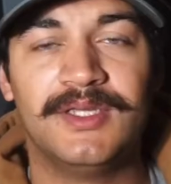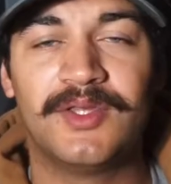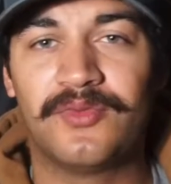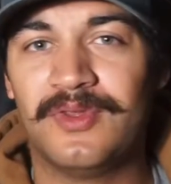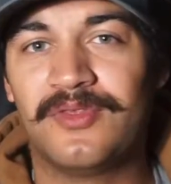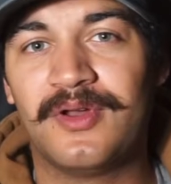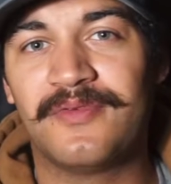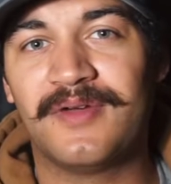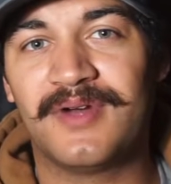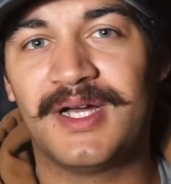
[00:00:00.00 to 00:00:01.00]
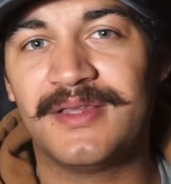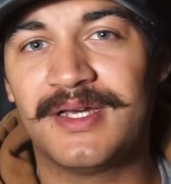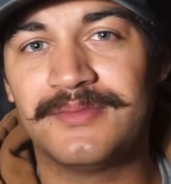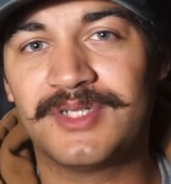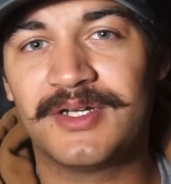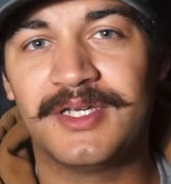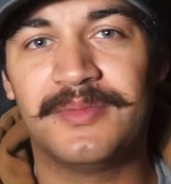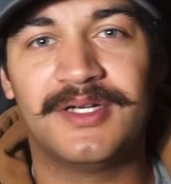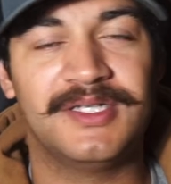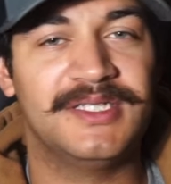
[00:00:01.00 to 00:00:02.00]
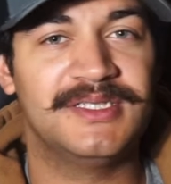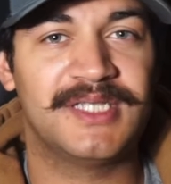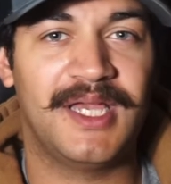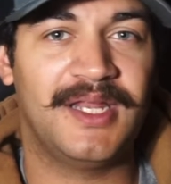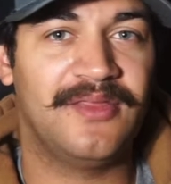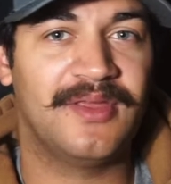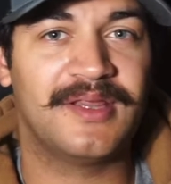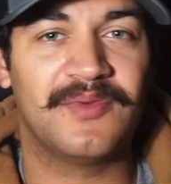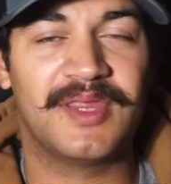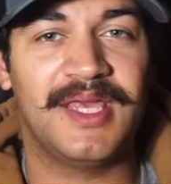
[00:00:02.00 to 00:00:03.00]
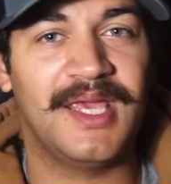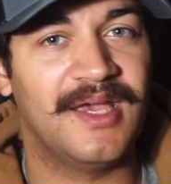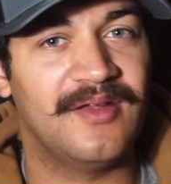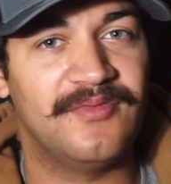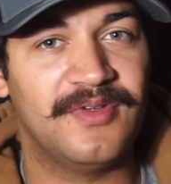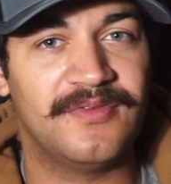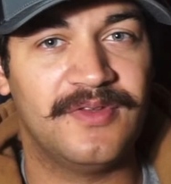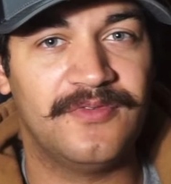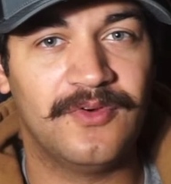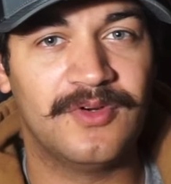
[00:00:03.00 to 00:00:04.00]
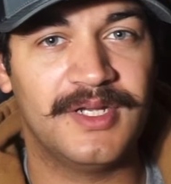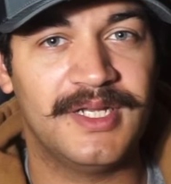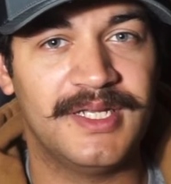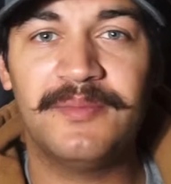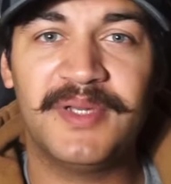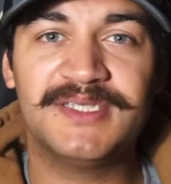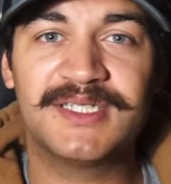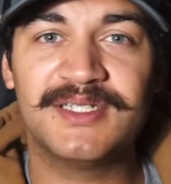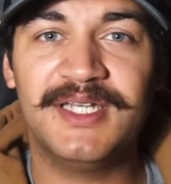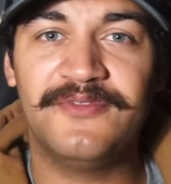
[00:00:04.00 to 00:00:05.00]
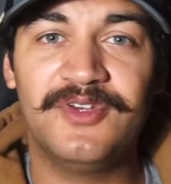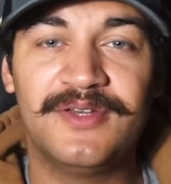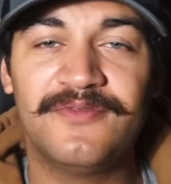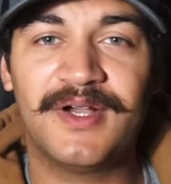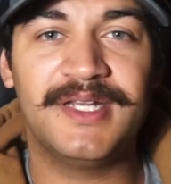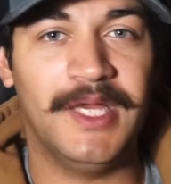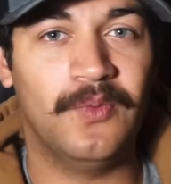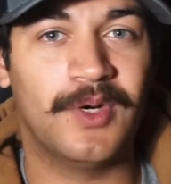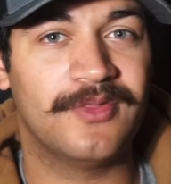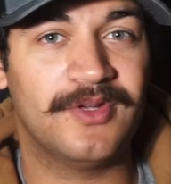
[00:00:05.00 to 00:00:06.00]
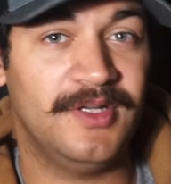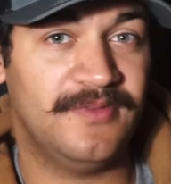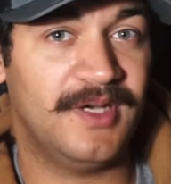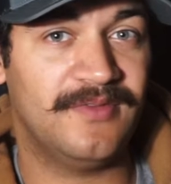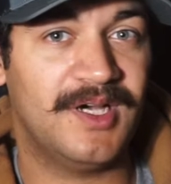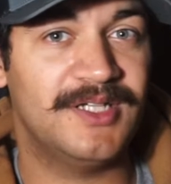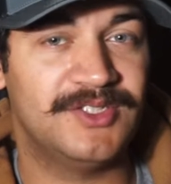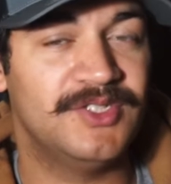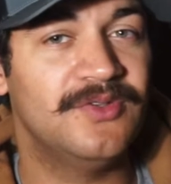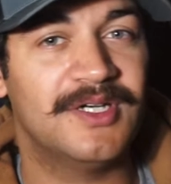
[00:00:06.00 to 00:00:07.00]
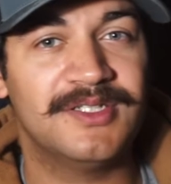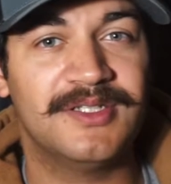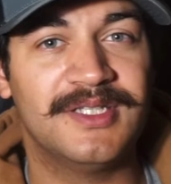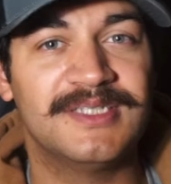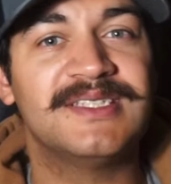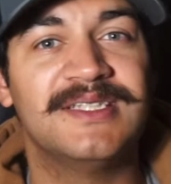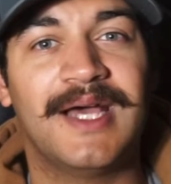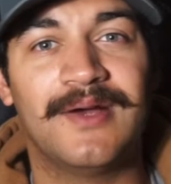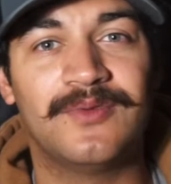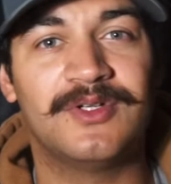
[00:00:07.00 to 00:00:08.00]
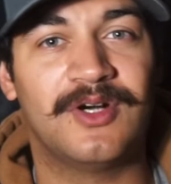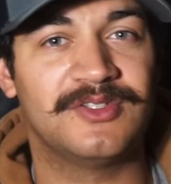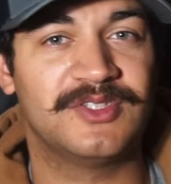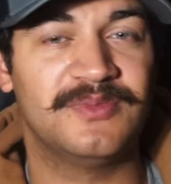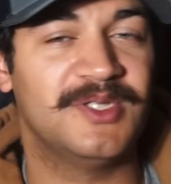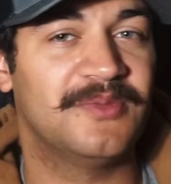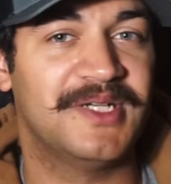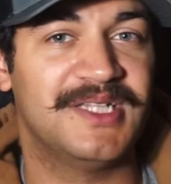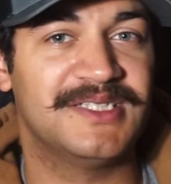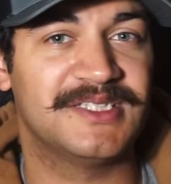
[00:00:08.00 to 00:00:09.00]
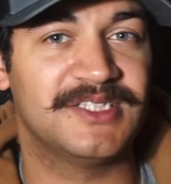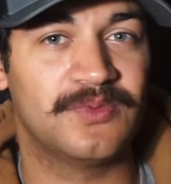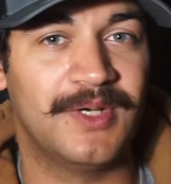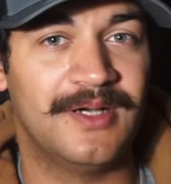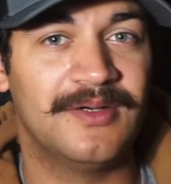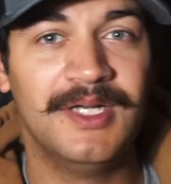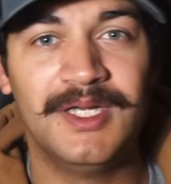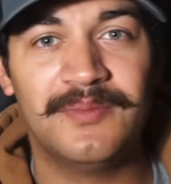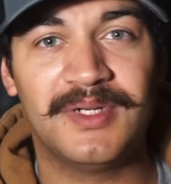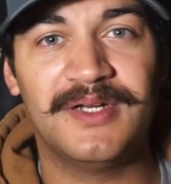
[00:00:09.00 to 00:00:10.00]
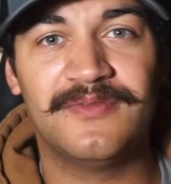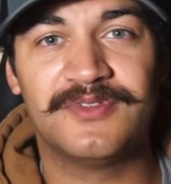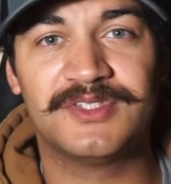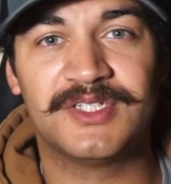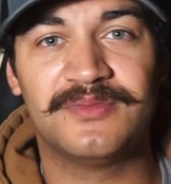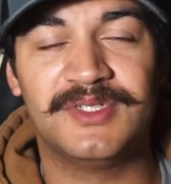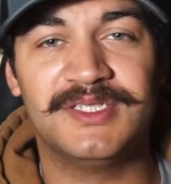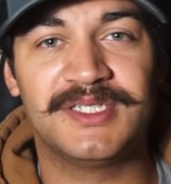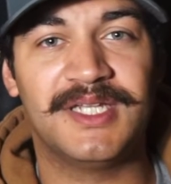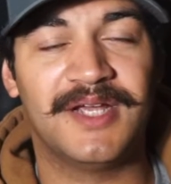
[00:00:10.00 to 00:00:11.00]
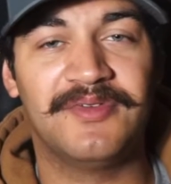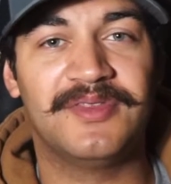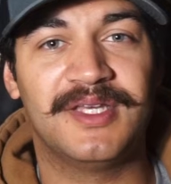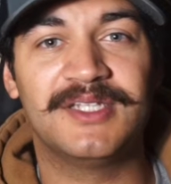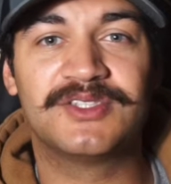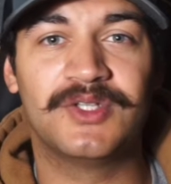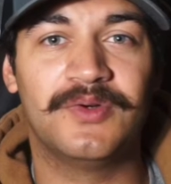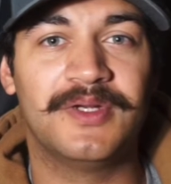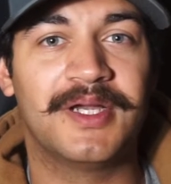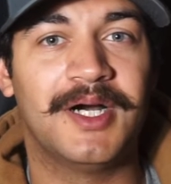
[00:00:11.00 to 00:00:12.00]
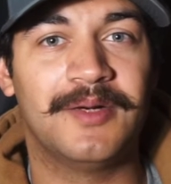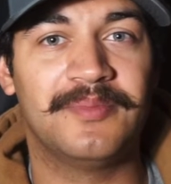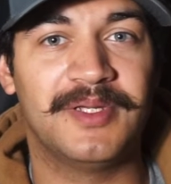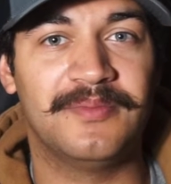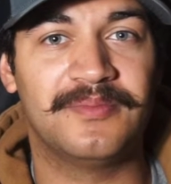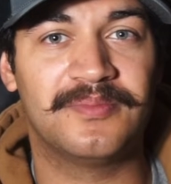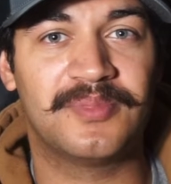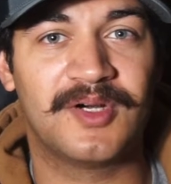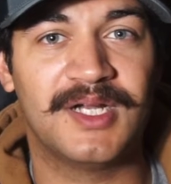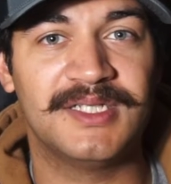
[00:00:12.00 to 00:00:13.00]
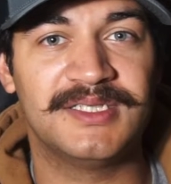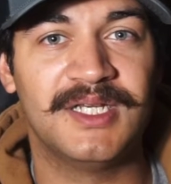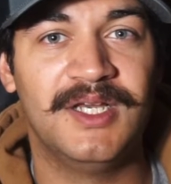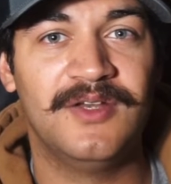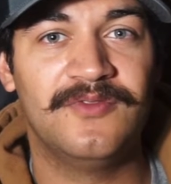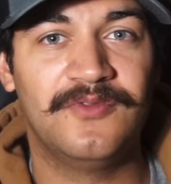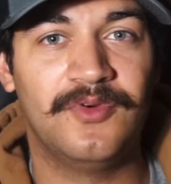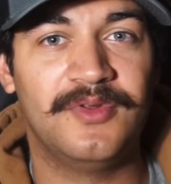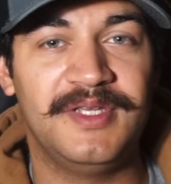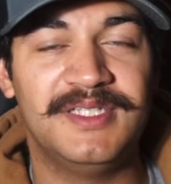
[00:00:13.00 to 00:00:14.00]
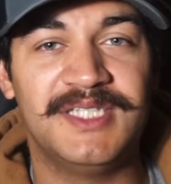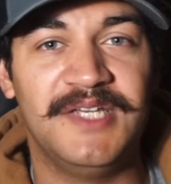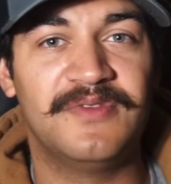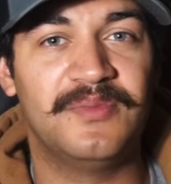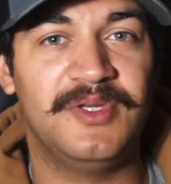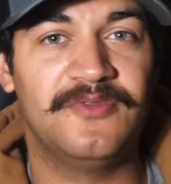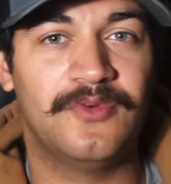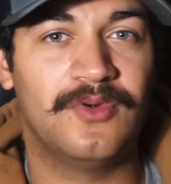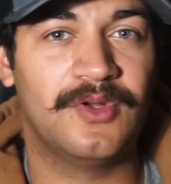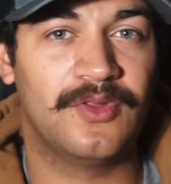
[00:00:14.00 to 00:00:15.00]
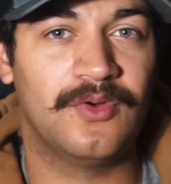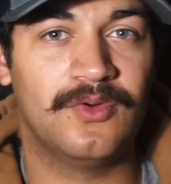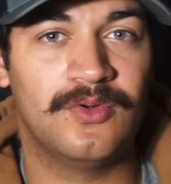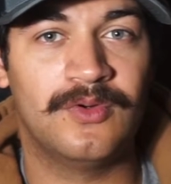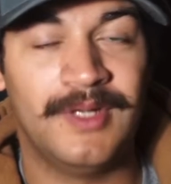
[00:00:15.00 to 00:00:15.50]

The 335i that I'm talking about is anything with a N54 in it. Basically, if you can find a 135i too under this, that would also be on my list as well. But for some reason, everything is going up in price for these even before the whole